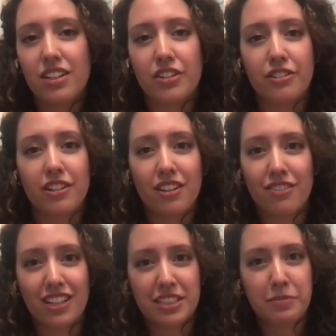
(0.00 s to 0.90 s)
career
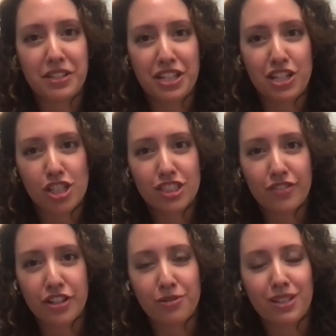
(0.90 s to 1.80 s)
level expectations
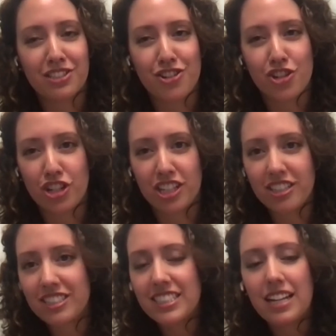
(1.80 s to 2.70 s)
for UX
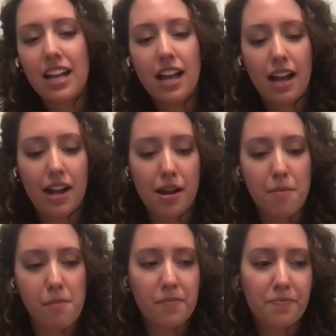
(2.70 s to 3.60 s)
engineers
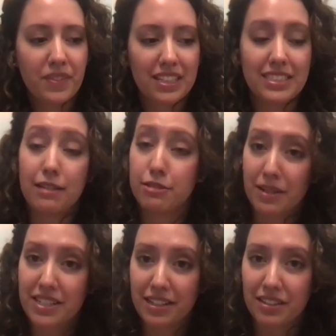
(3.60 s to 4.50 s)
because that was
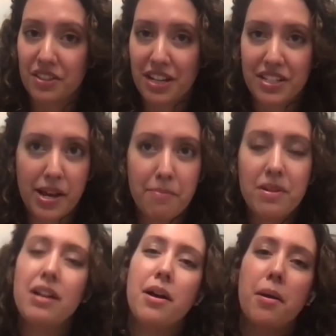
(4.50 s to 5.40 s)
my title at that time.
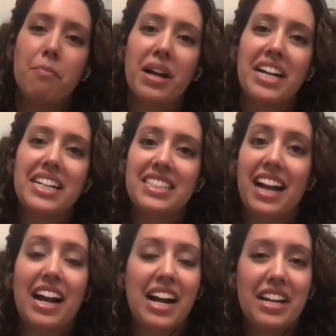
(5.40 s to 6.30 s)
But
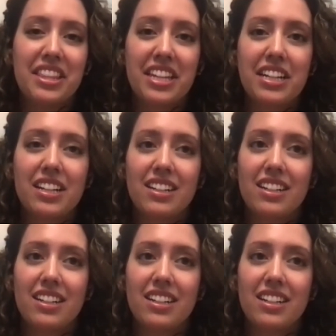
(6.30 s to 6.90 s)
yeah, I think